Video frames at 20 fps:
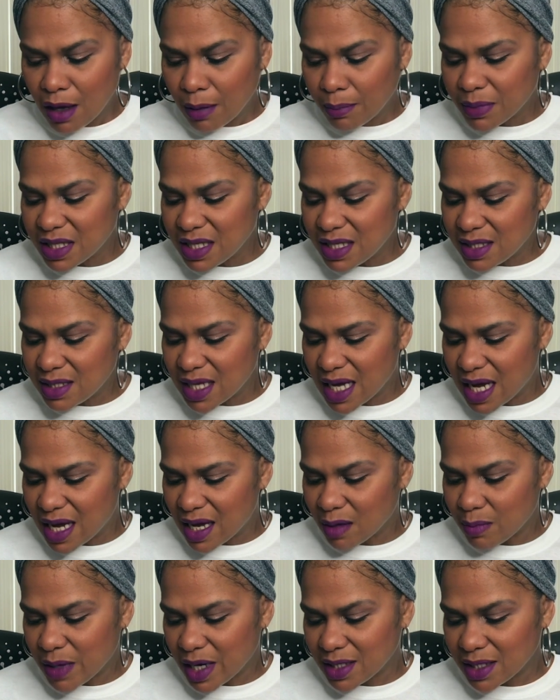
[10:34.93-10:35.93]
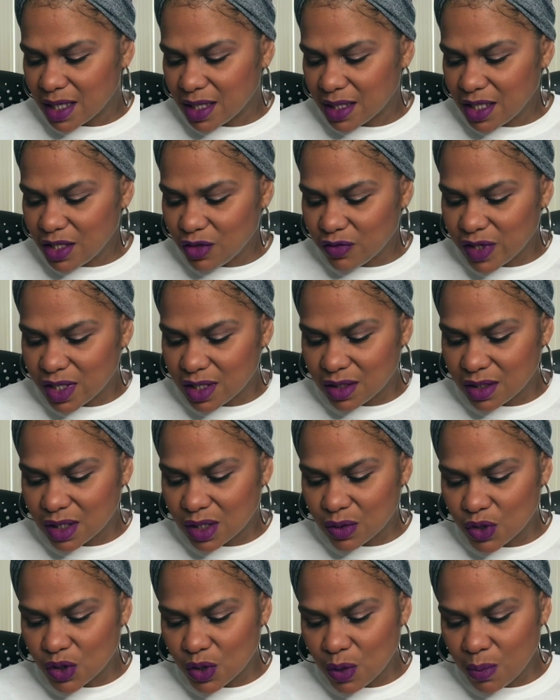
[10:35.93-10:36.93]
Please tag My Daily Threads on
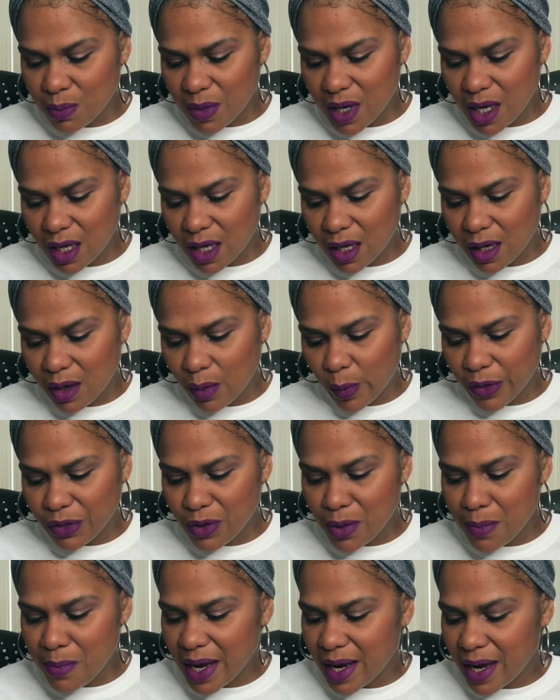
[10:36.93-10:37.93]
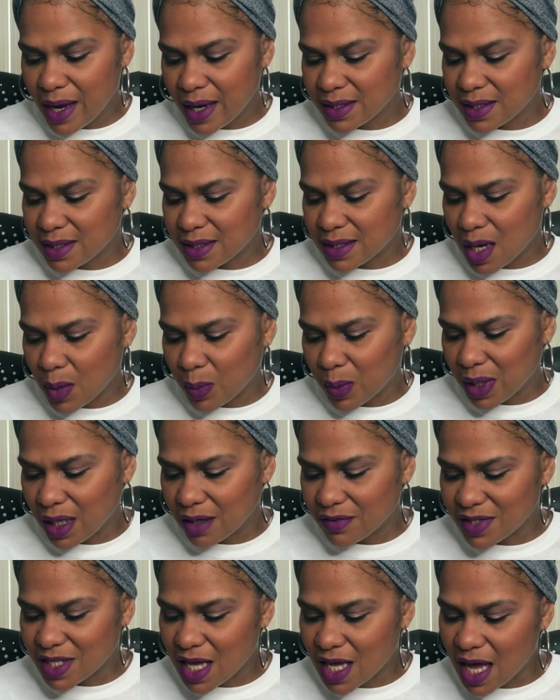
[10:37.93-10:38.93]
social media with your makes, as I would
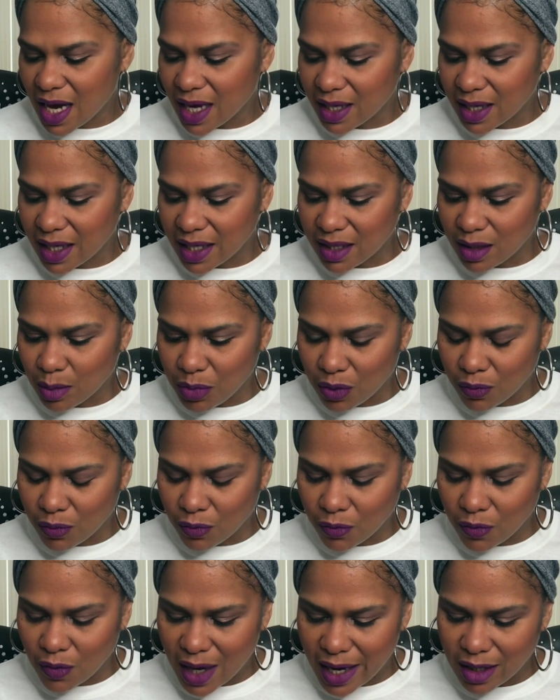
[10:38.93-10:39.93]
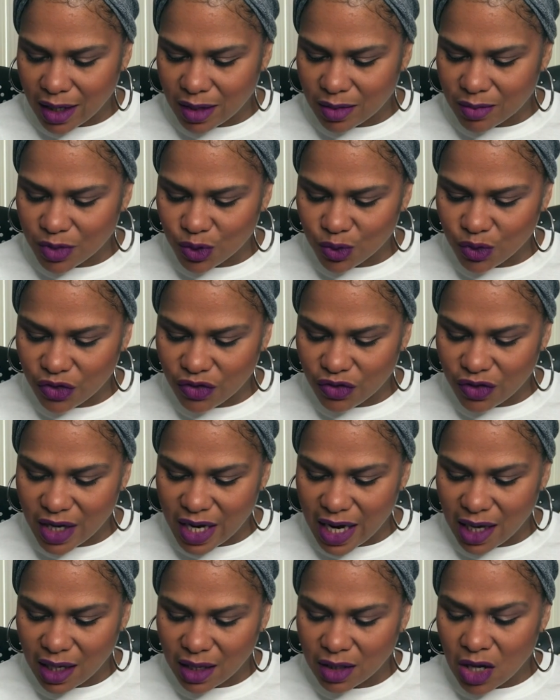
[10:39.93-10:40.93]
love to highlight the beautiful items you
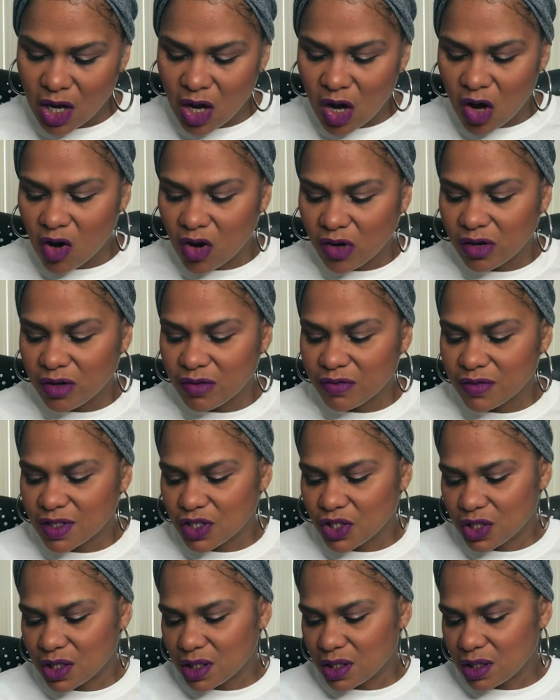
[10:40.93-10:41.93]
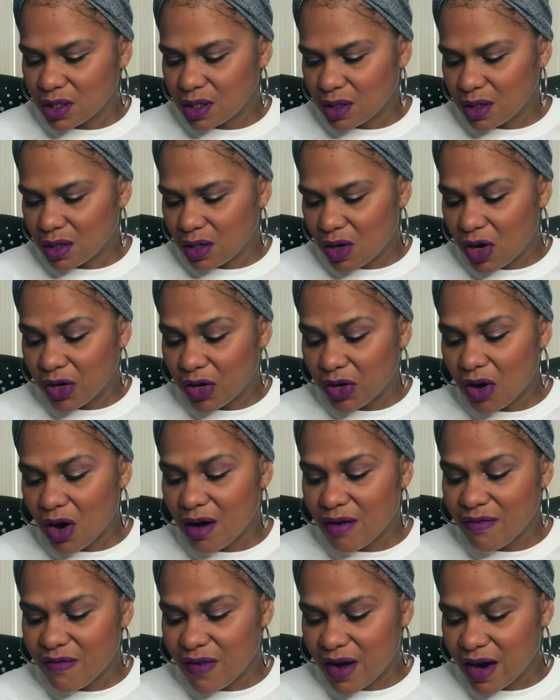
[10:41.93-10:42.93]
create on our vision on
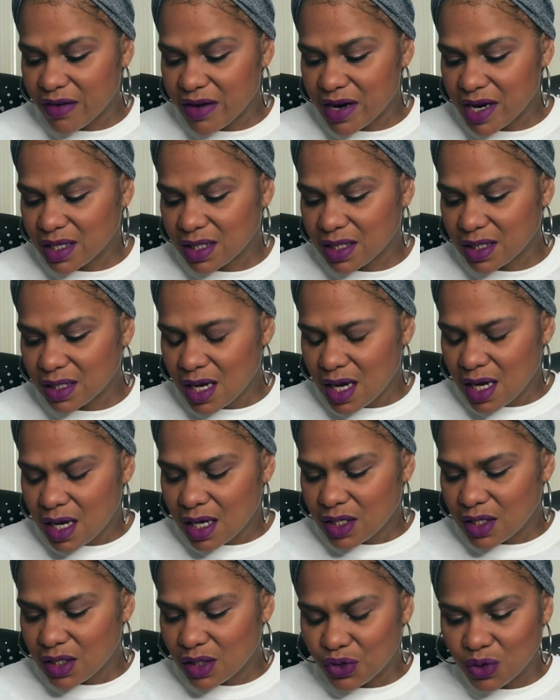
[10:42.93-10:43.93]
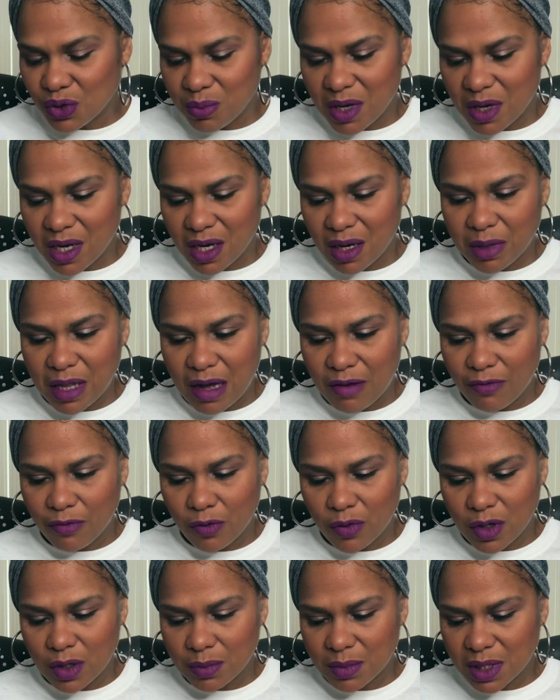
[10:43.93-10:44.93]
our various social media
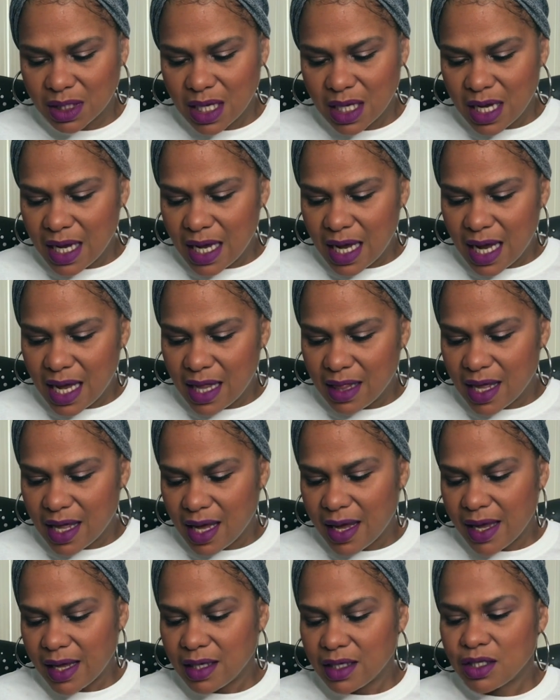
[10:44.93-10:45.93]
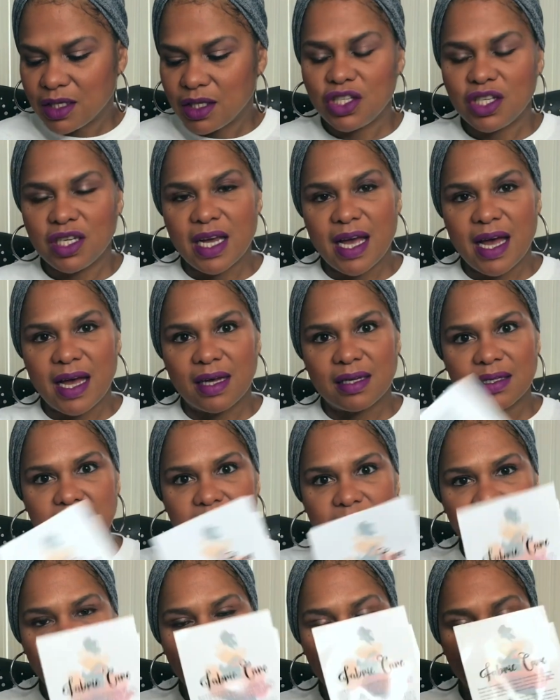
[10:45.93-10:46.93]
platforms. And then she
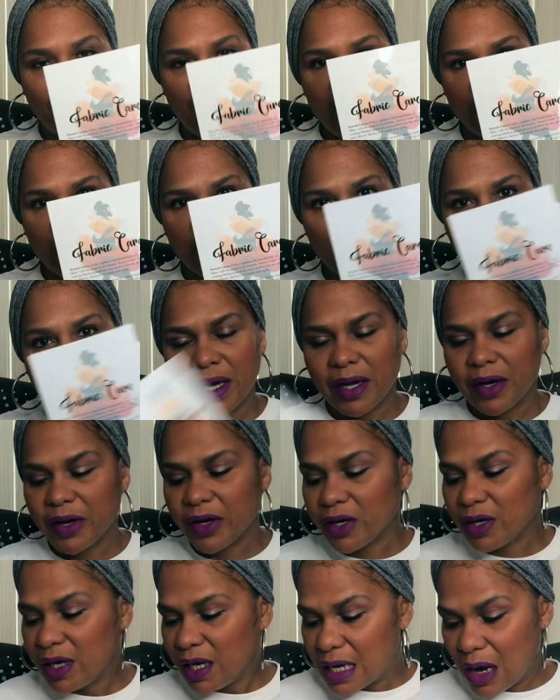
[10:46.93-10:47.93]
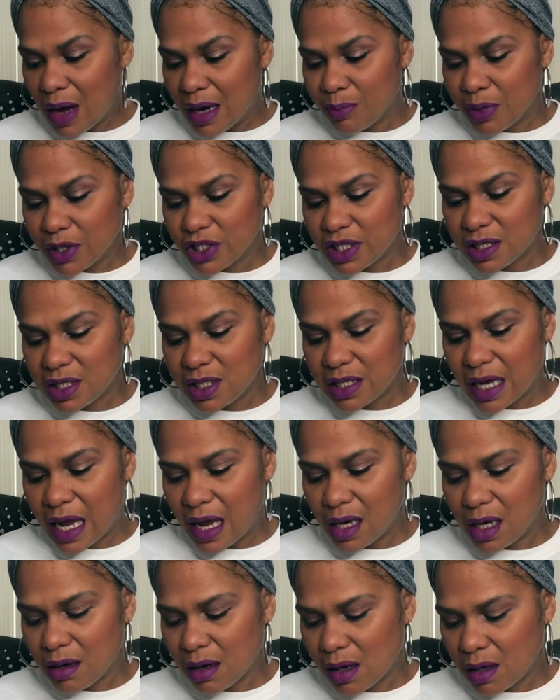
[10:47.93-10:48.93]
has fabric care. Now, I purchased a,
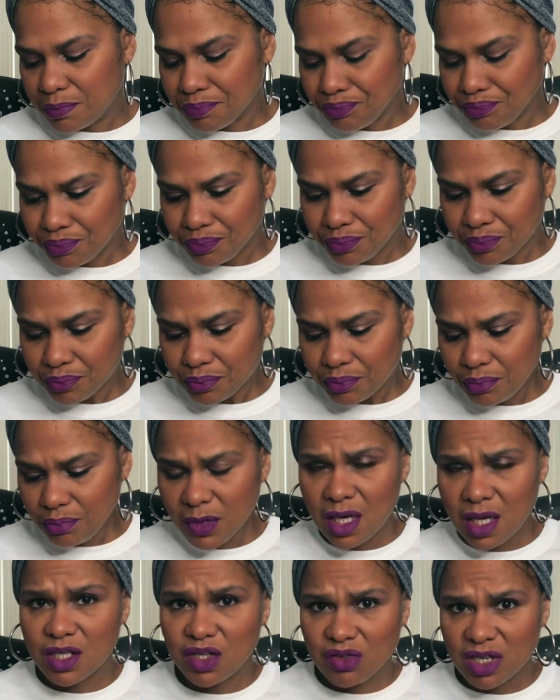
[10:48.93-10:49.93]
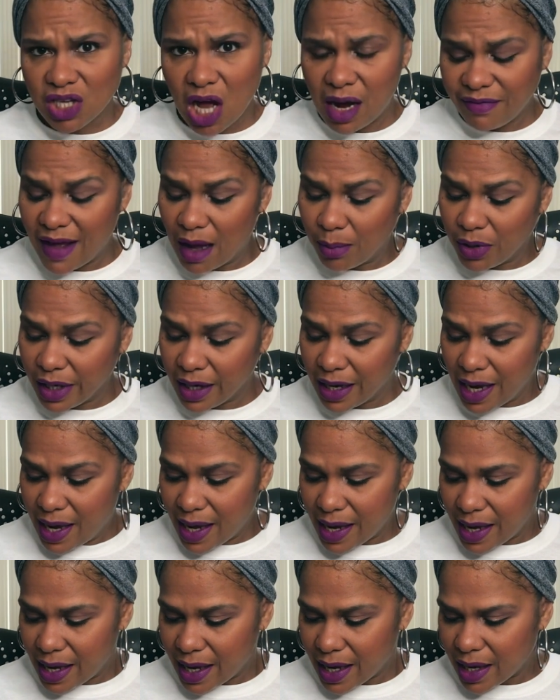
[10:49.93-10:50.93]
um, a stretch cotton fabric,
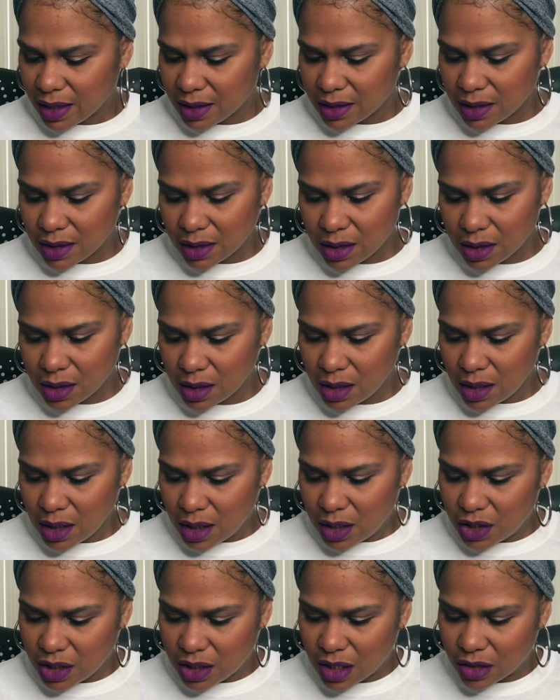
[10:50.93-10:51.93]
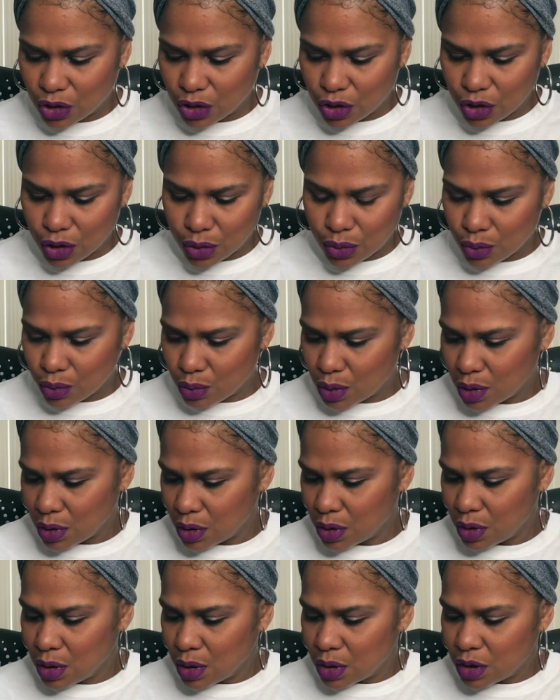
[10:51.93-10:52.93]
and she tells you
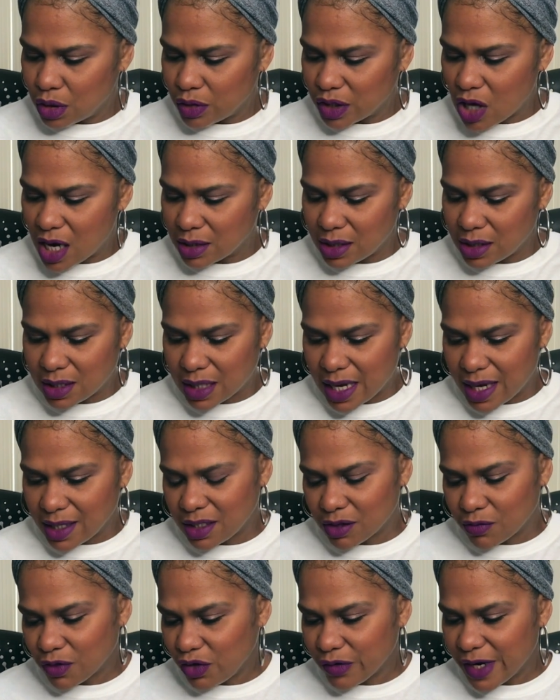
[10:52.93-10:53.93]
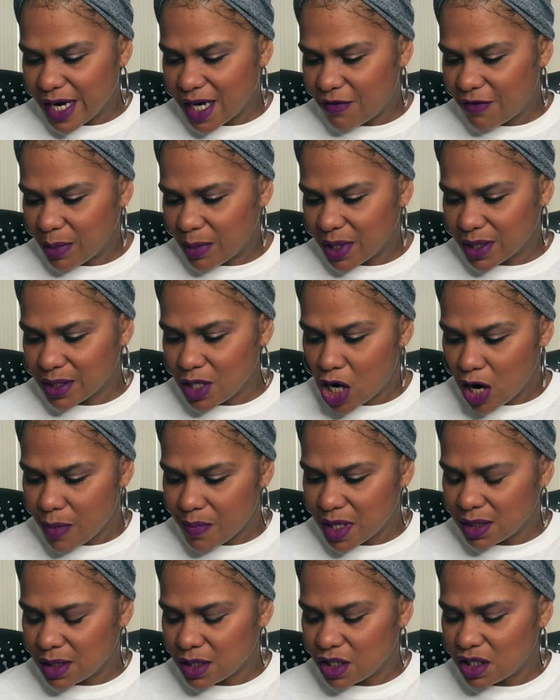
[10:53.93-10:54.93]
stretch cotton is ideal for creating fabulous
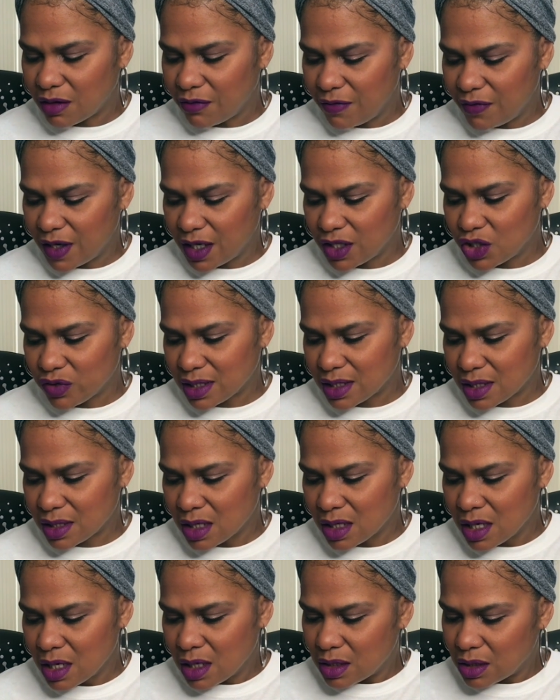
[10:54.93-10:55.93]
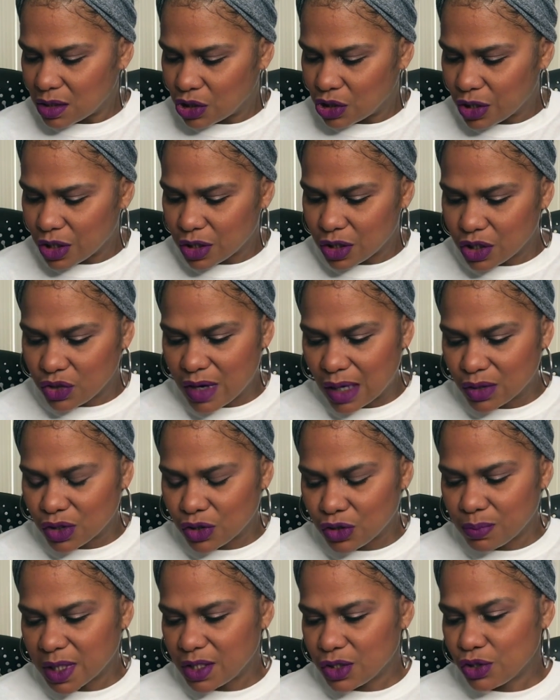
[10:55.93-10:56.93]
garments such as fitted dresses, shirts,
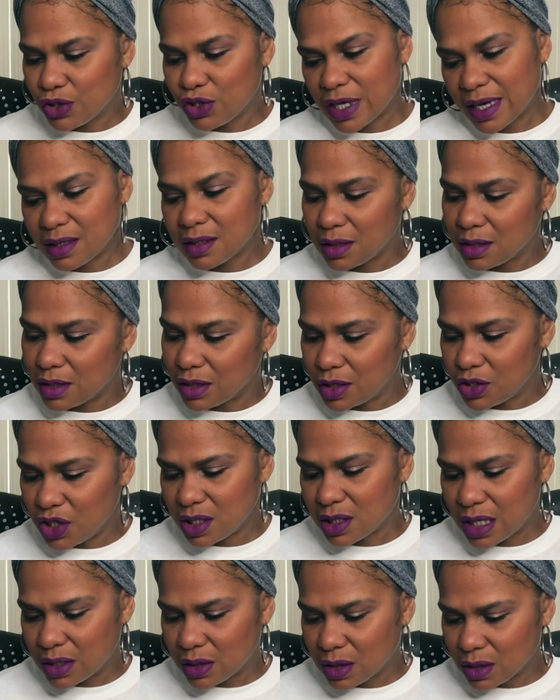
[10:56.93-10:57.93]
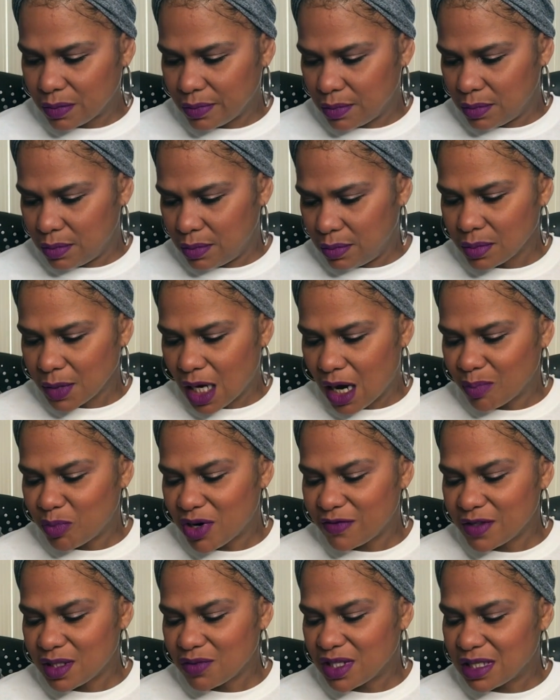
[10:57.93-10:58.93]
trousers, blazers, jackets, and certain jean styles. Our
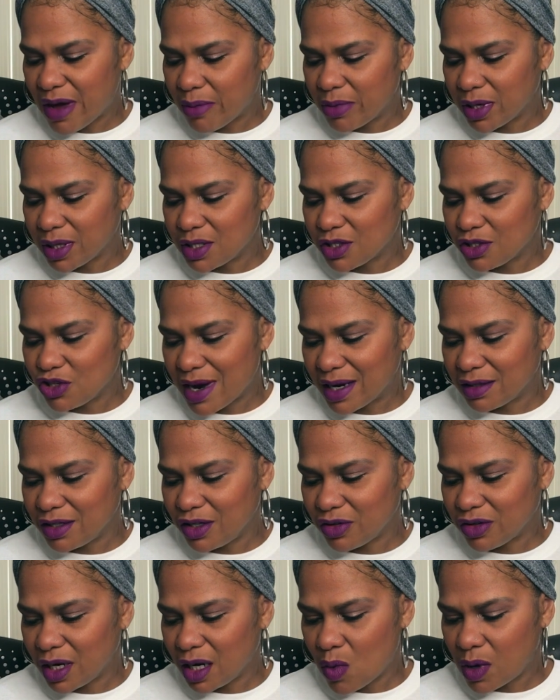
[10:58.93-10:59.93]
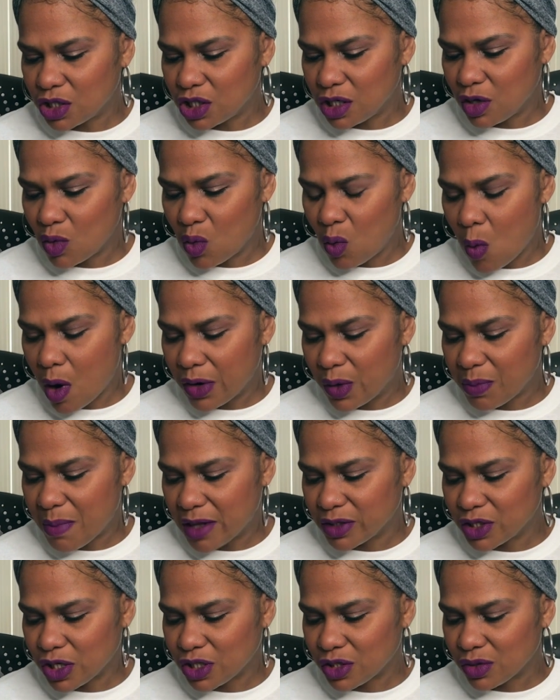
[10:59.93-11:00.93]
preference for this fabric is to dry clean or hand wash in cool water with
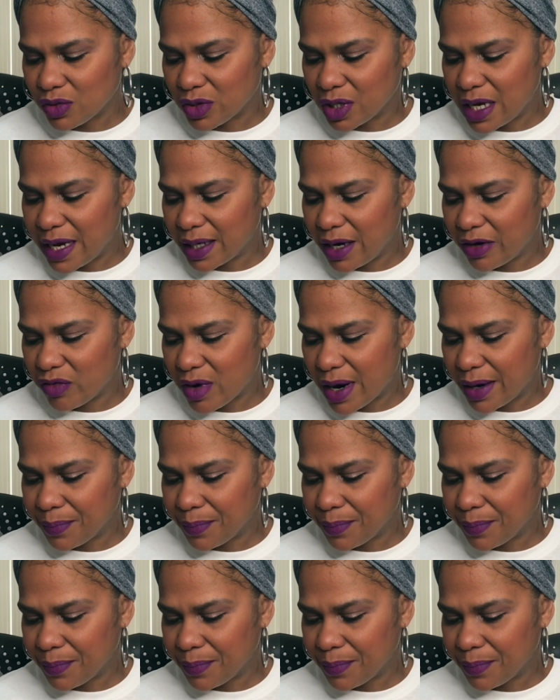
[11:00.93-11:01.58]
mild detergent and air dry.